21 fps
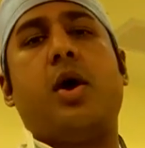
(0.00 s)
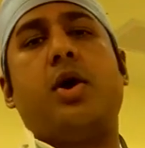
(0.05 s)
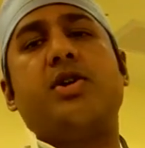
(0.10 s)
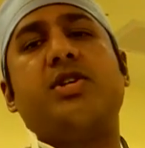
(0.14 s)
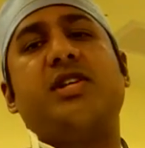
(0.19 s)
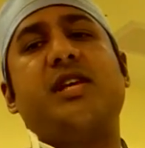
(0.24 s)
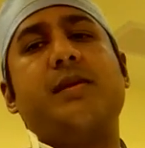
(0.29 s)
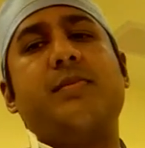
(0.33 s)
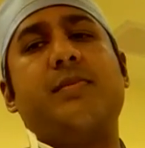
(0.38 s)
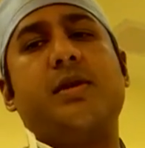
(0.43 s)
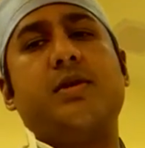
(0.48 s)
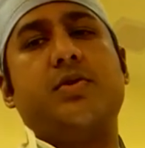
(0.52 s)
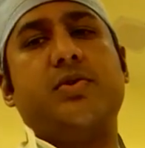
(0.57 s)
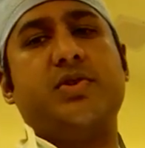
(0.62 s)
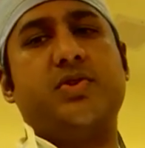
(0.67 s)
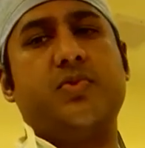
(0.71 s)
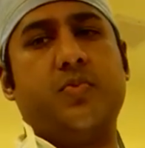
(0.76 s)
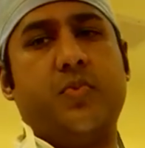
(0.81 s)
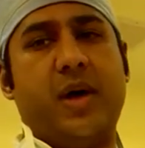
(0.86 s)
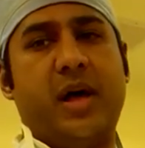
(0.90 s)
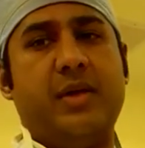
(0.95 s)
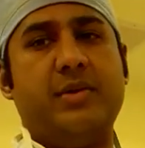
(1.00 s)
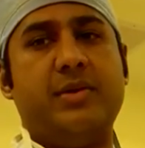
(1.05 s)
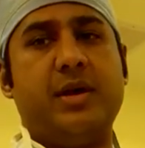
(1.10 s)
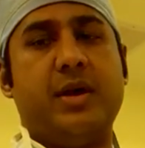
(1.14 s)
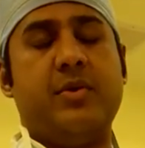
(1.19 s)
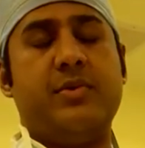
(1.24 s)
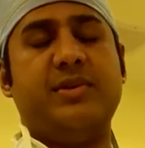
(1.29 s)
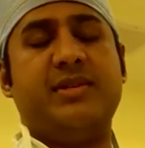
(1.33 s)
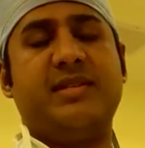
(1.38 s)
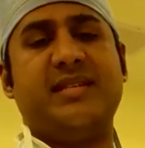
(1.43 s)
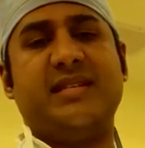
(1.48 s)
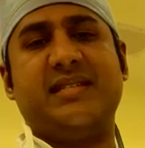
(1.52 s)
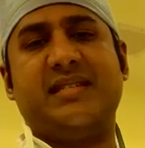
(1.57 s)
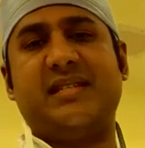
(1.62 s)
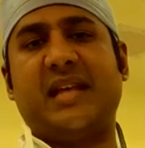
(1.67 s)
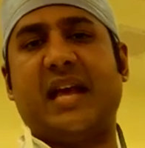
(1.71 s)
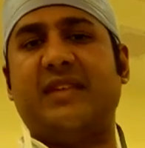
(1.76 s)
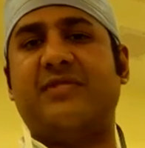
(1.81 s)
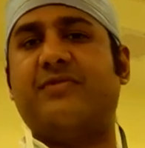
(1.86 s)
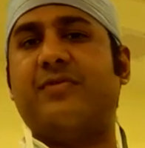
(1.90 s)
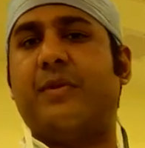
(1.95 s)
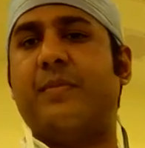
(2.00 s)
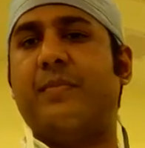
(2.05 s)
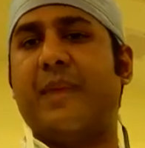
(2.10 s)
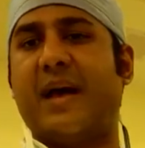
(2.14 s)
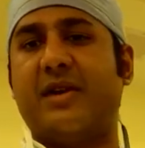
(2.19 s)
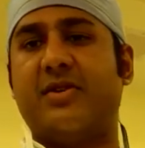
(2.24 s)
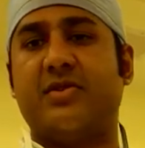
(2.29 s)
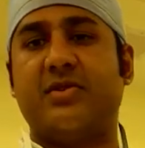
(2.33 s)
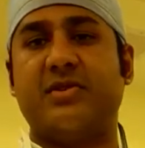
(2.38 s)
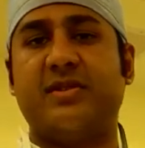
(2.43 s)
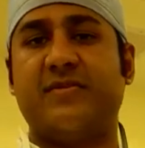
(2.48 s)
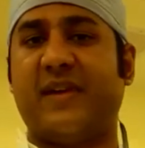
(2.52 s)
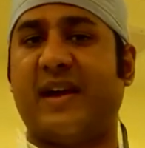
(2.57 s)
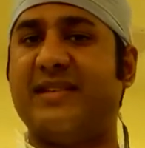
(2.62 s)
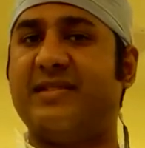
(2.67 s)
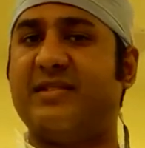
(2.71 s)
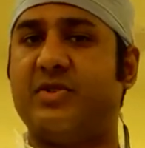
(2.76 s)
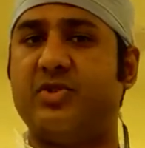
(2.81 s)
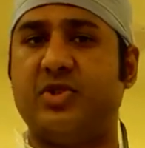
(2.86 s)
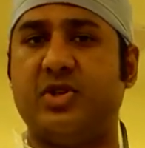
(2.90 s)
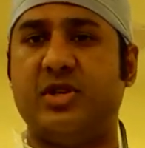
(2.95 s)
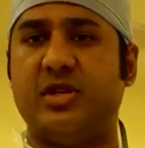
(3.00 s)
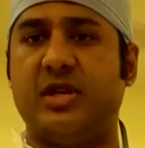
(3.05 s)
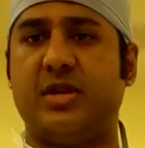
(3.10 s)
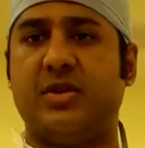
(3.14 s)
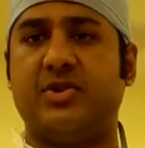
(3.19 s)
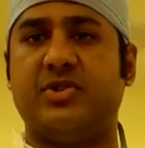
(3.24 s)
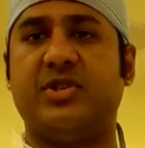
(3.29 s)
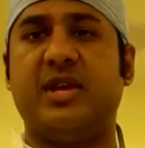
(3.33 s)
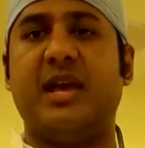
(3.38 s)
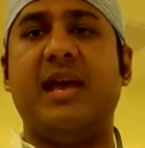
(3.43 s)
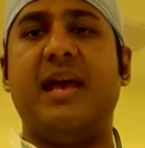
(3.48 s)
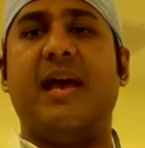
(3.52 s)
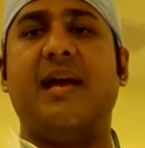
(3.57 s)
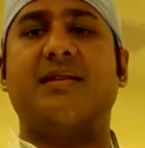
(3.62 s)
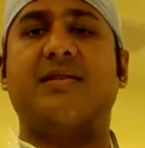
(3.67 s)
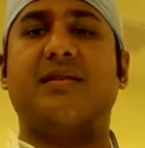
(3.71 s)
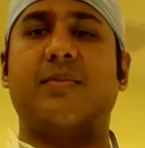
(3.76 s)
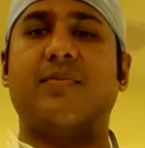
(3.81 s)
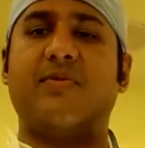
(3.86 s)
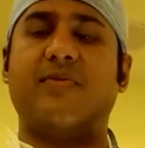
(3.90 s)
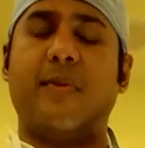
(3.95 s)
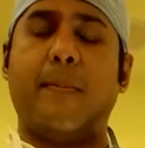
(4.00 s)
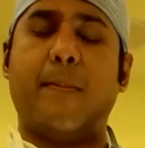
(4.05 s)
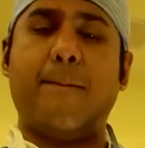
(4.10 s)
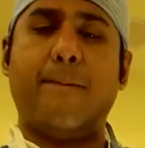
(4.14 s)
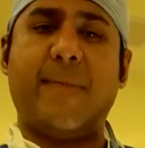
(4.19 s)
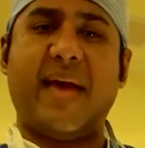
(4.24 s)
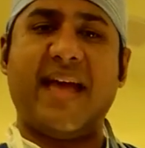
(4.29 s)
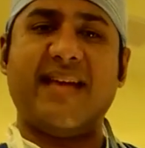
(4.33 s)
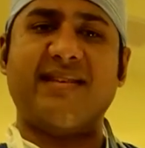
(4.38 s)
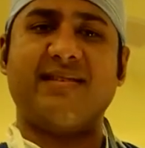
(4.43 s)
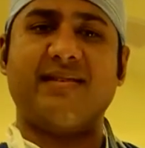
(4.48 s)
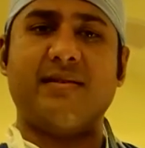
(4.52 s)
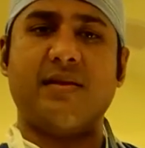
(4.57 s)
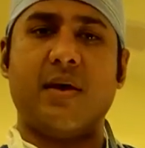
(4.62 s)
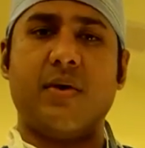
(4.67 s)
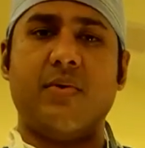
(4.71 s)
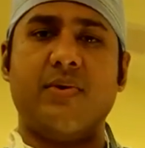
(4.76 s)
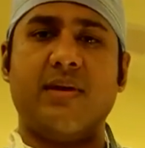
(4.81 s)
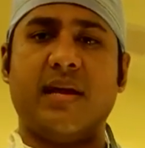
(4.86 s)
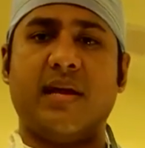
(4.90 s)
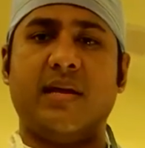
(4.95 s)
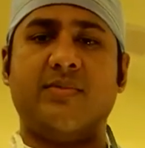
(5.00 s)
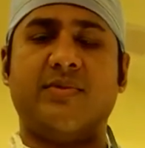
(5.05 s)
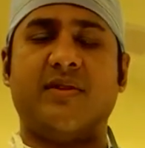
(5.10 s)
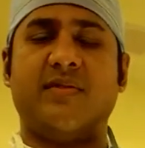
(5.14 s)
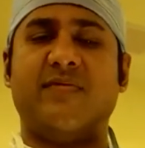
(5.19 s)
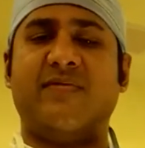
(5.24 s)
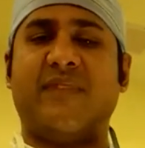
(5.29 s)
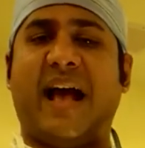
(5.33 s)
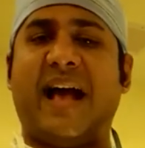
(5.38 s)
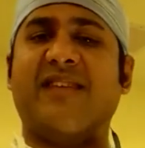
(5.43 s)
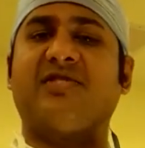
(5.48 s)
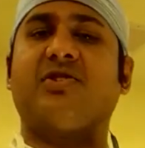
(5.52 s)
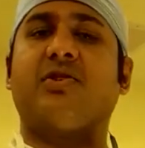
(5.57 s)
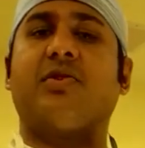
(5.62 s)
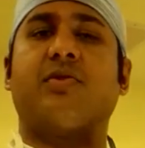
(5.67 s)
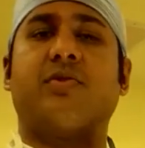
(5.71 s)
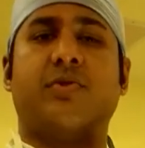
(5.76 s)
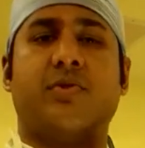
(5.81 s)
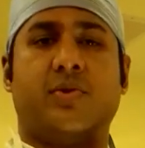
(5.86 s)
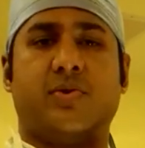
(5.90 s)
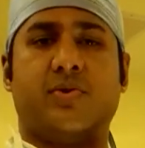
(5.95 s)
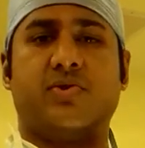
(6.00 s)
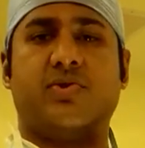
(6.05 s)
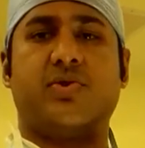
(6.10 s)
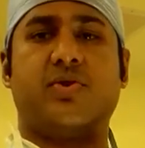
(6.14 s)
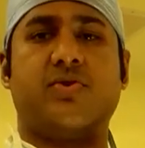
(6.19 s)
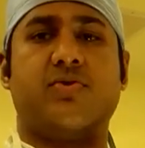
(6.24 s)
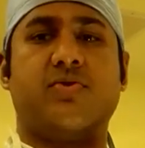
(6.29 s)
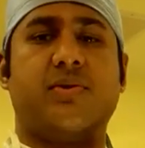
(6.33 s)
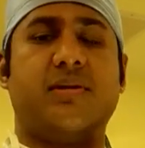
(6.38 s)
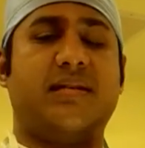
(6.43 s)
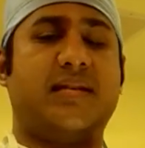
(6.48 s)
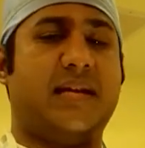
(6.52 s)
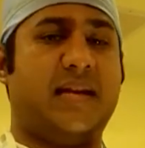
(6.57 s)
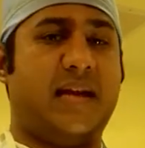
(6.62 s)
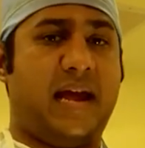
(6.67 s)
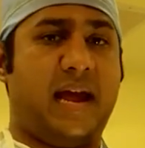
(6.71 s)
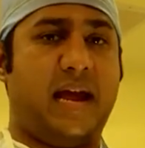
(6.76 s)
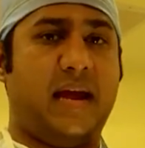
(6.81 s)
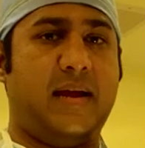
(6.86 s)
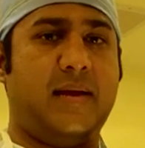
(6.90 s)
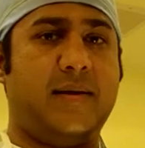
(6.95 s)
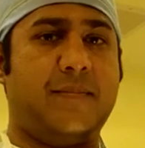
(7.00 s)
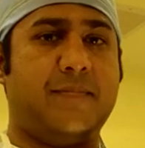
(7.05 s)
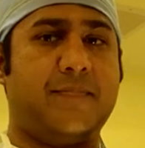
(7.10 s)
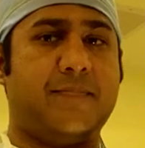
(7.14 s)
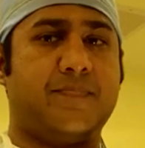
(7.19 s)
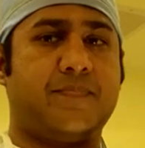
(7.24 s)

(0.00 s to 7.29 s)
Our team includes well-known, successful medical device engineers and some of the best-known names in vascular neurosurgery today.